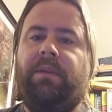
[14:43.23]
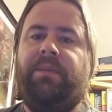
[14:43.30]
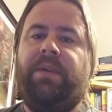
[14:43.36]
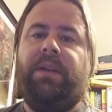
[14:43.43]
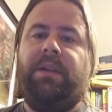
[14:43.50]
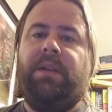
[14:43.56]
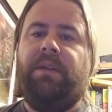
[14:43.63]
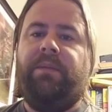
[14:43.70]
In
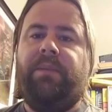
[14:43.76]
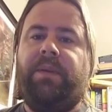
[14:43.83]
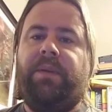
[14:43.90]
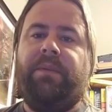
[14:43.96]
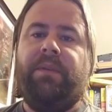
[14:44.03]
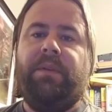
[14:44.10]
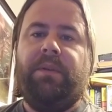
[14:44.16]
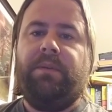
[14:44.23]
fact, none of
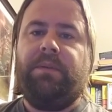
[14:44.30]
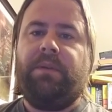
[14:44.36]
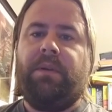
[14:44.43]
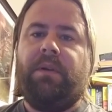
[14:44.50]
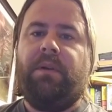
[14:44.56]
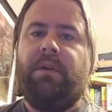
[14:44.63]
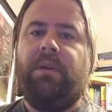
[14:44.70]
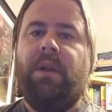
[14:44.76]
my videos
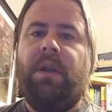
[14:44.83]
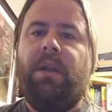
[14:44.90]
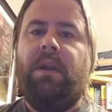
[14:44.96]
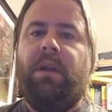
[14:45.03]
are